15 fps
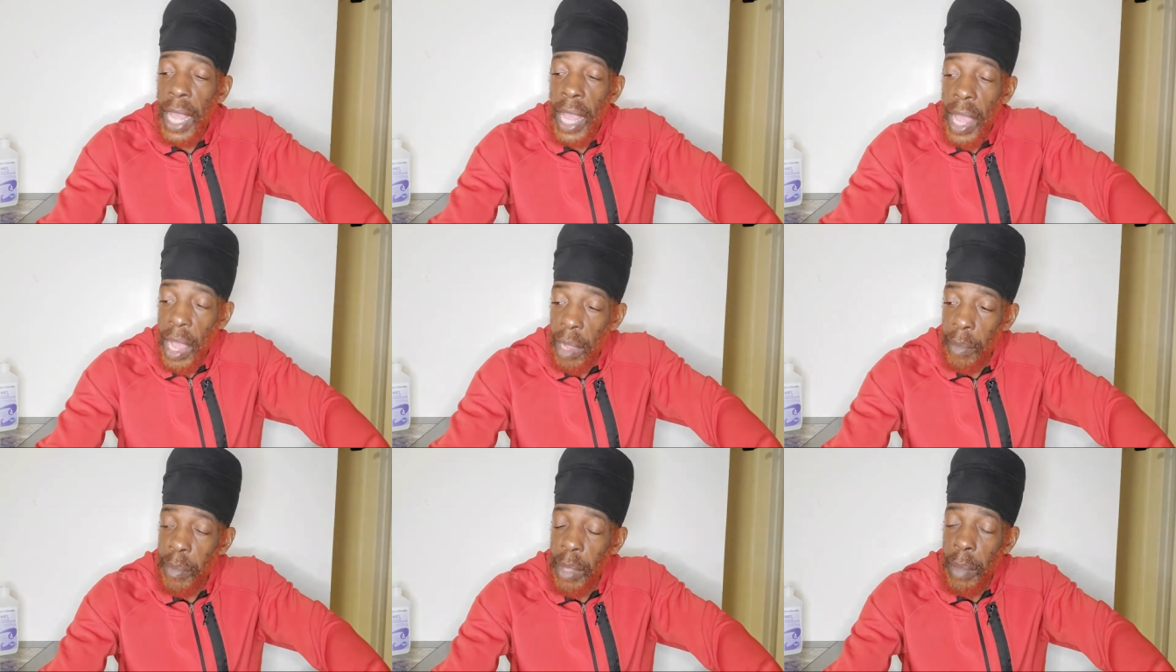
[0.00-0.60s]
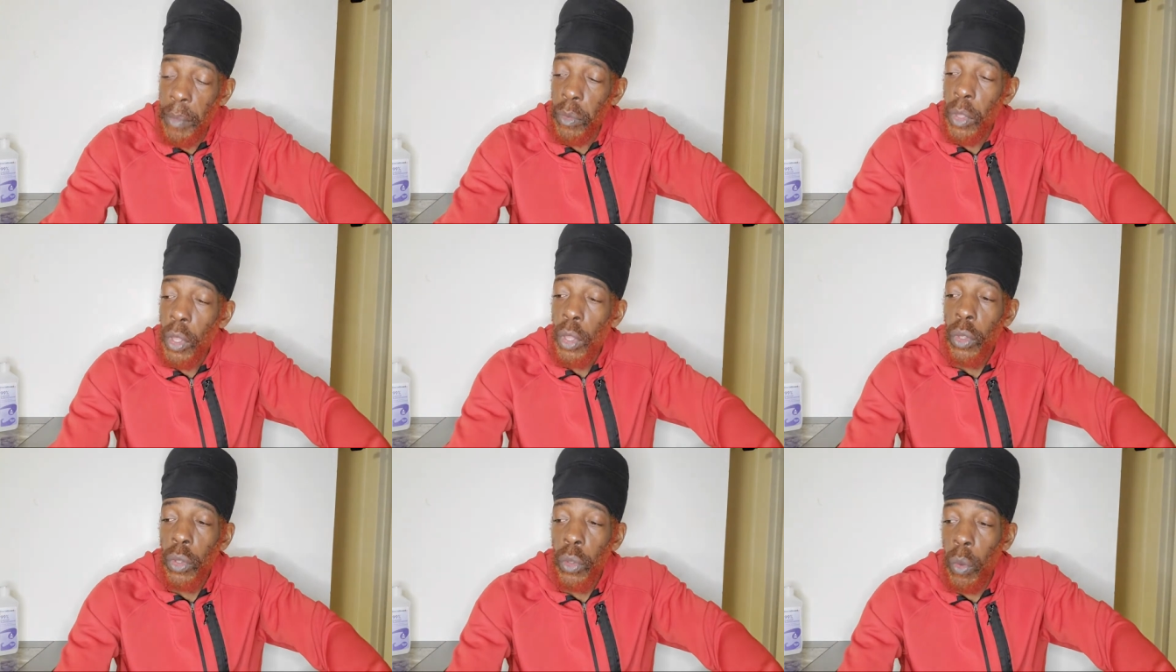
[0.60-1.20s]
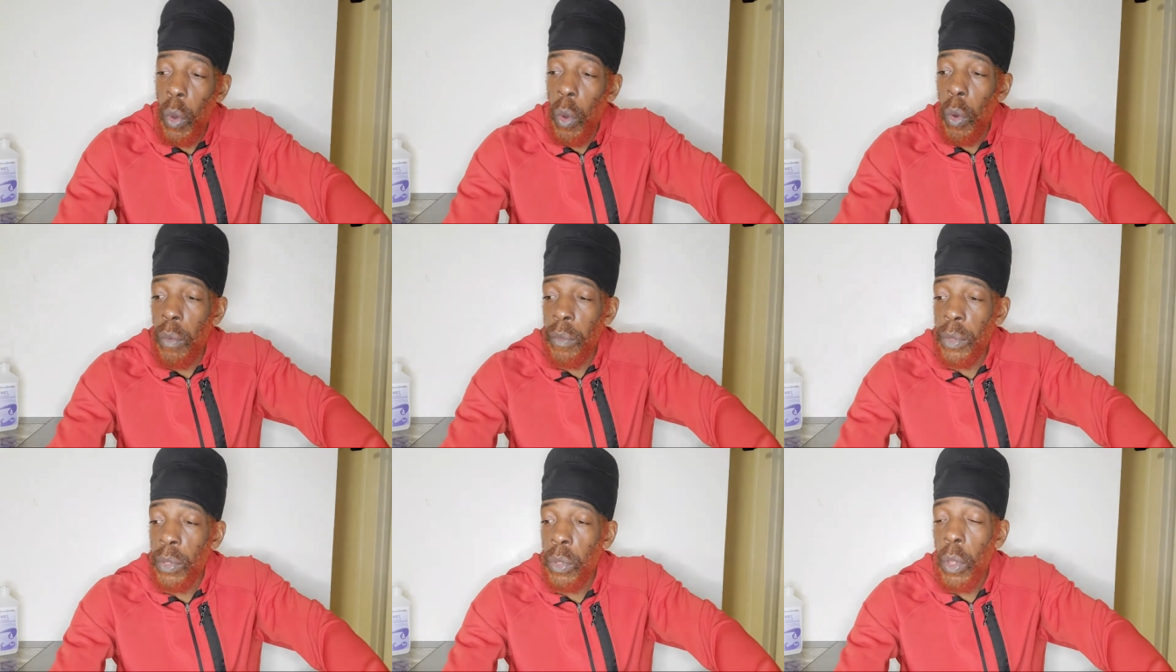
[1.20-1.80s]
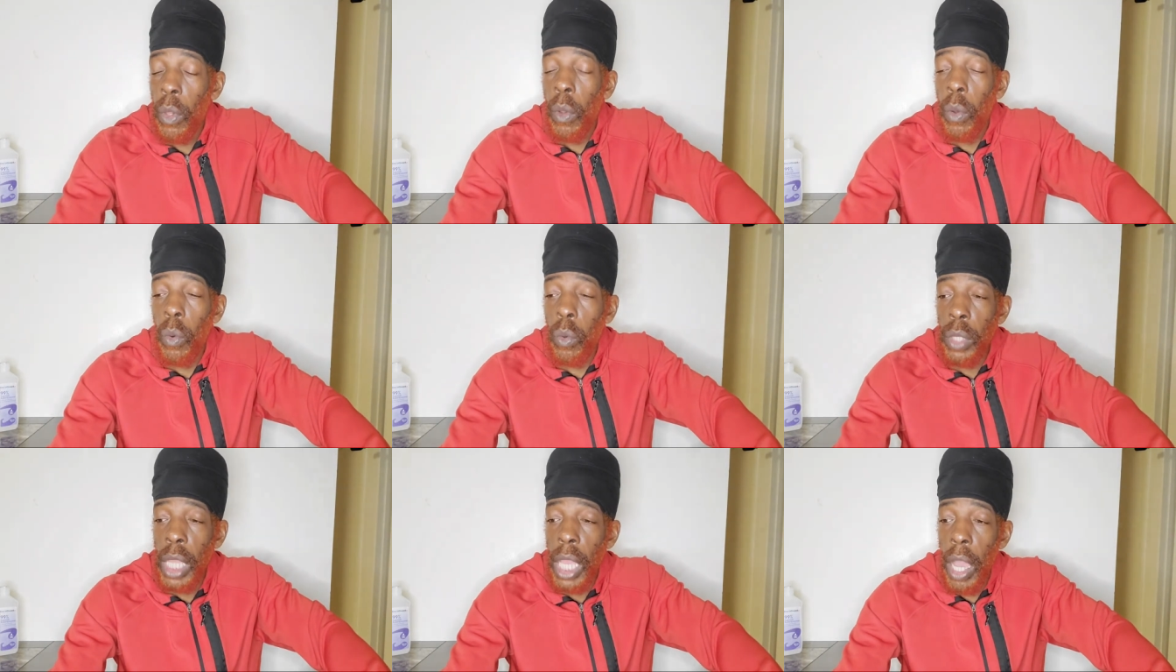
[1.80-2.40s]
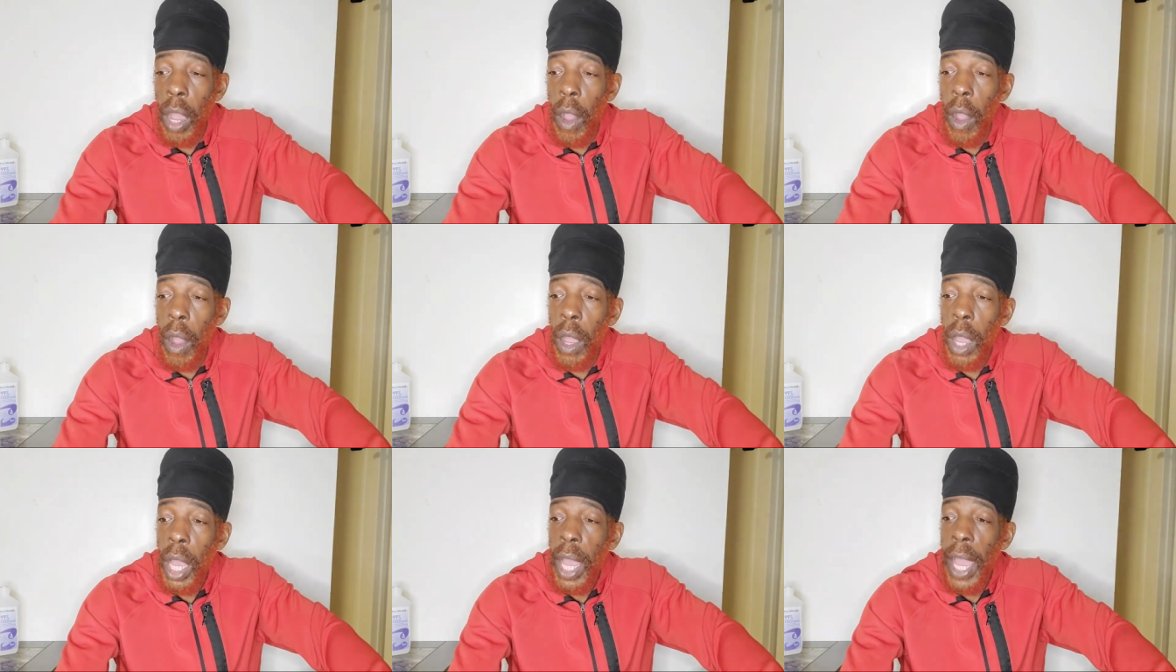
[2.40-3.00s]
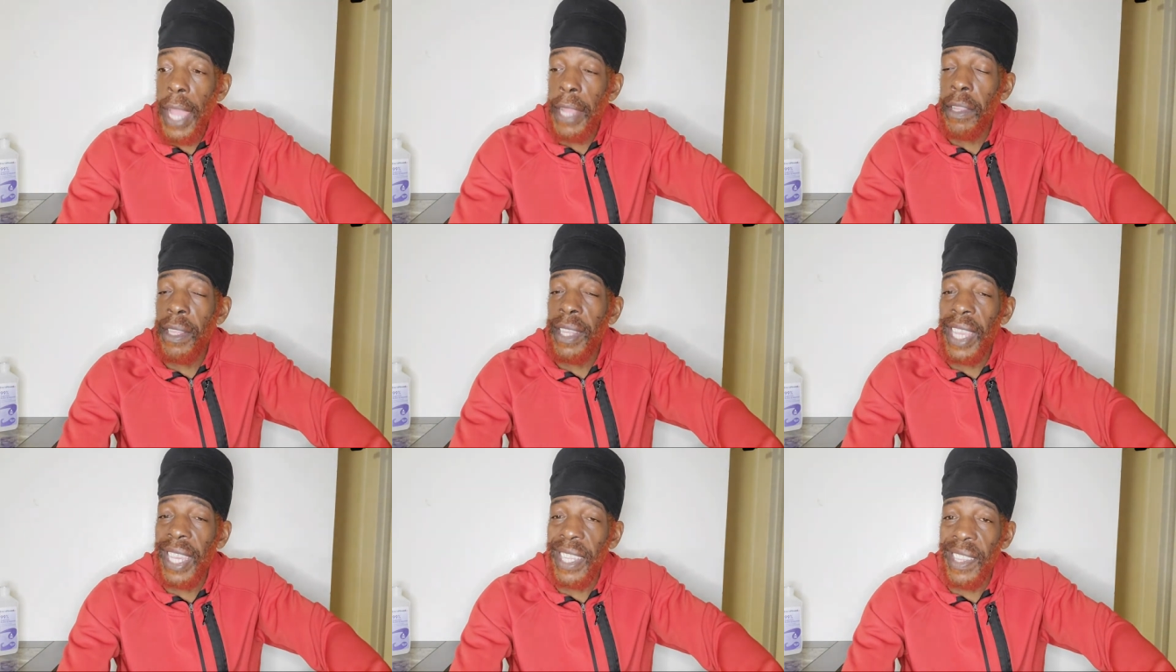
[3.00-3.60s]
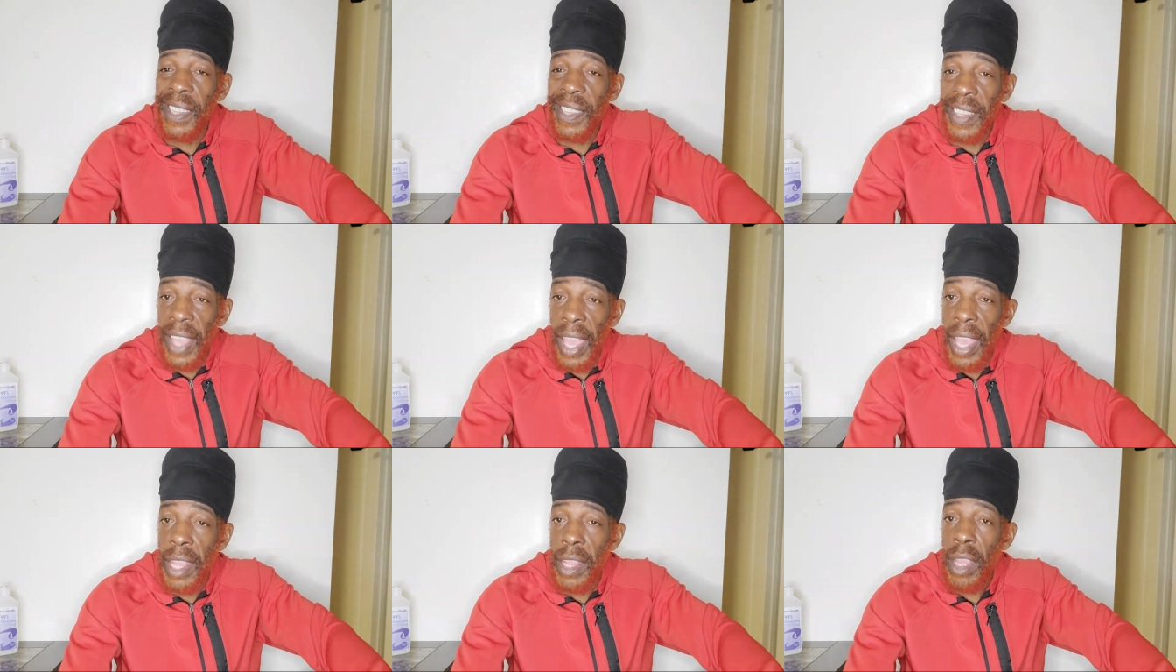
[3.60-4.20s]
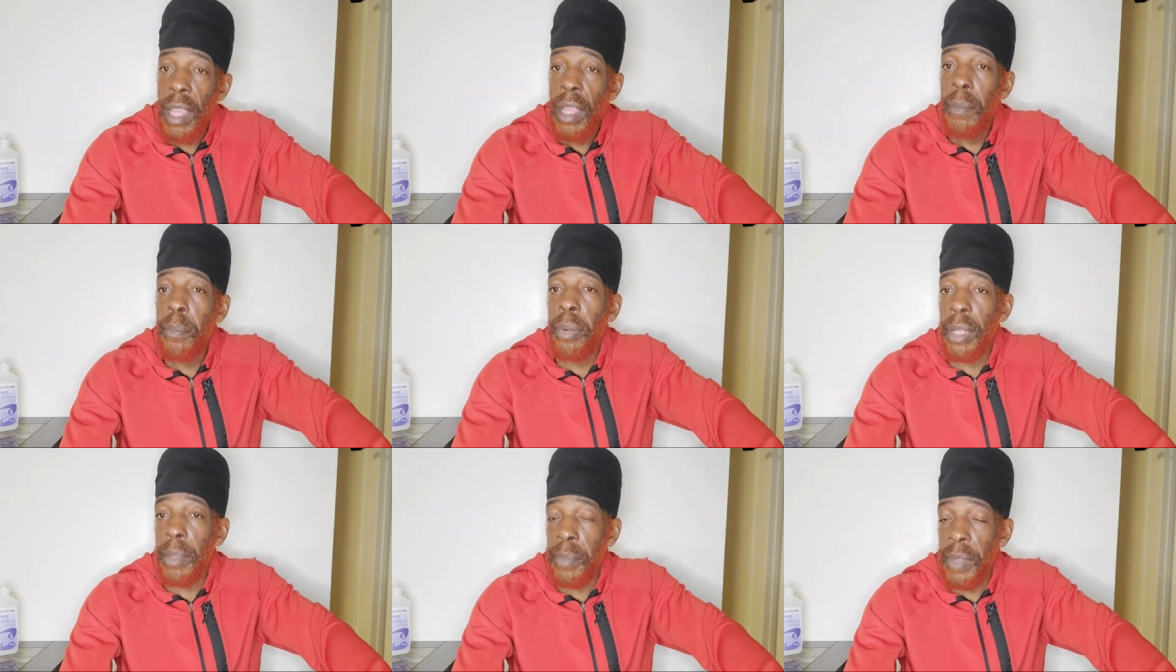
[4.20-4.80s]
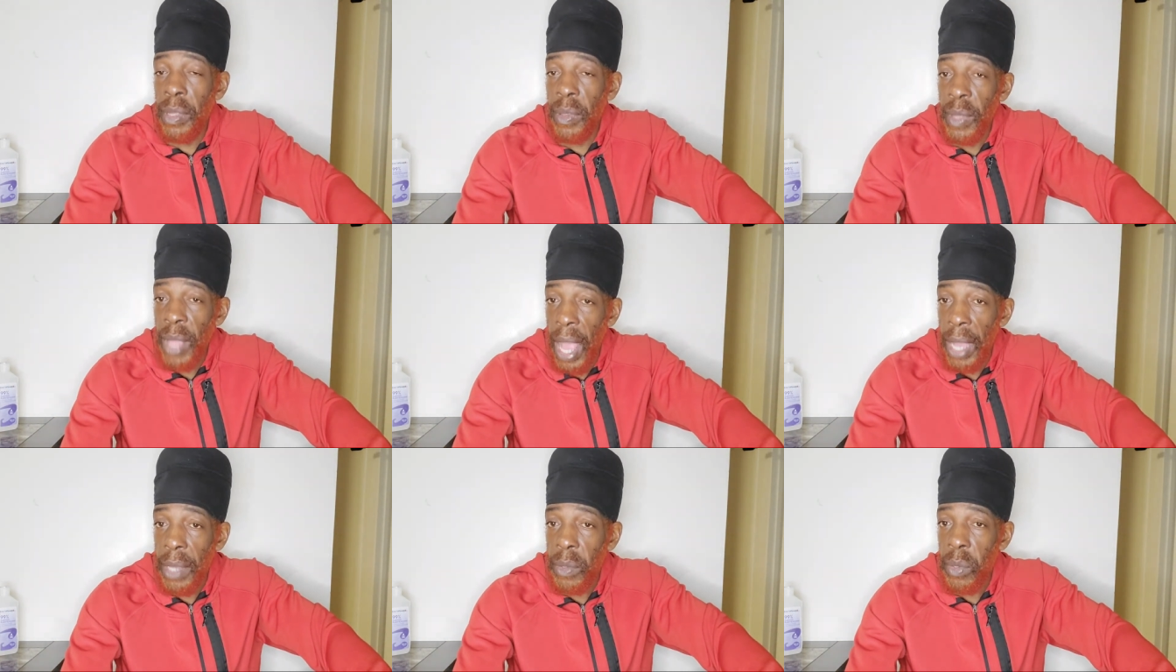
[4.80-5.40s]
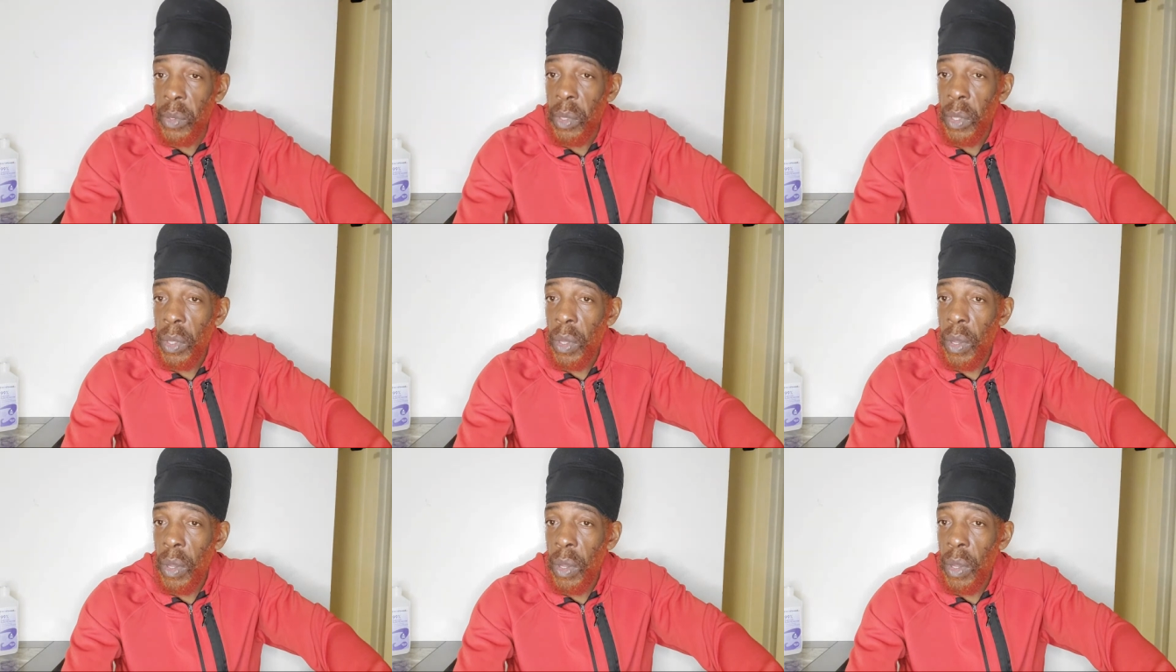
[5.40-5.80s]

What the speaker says: help them to overs who they are and to take a stand, put up their socks.